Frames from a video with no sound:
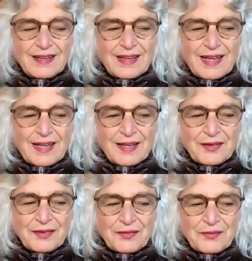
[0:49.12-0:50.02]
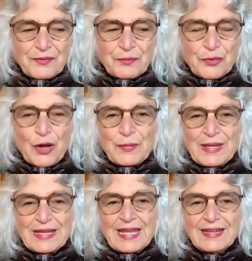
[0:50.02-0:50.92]
brought
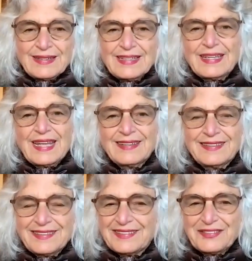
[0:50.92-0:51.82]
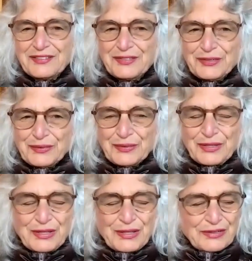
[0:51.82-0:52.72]
me again and again in this interview
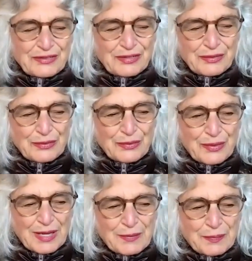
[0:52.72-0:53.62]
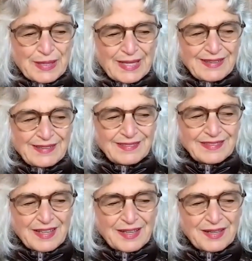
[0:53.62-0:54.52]
to a place
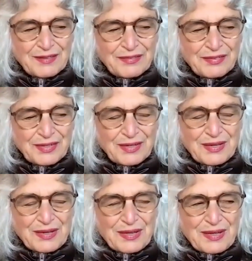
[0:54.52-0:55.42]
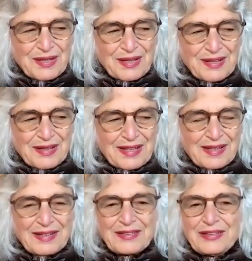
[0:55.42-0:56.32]
of,
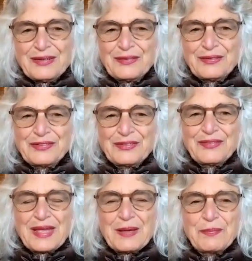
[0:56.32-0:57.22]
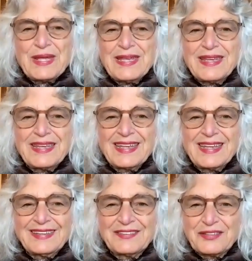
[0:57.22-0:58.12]
sort of that peeking
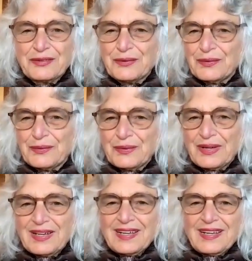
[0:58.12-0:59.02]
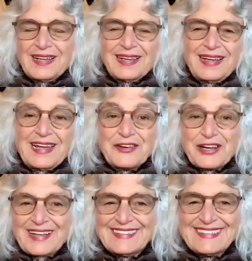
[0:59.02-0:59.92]
into higher
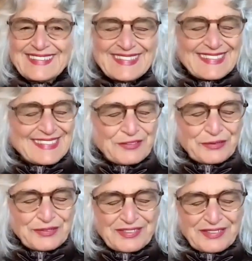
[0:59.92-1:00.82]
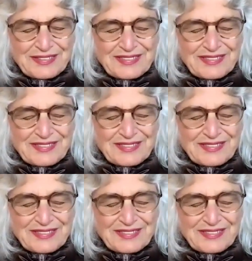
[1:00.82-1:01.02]
consciousness. It was just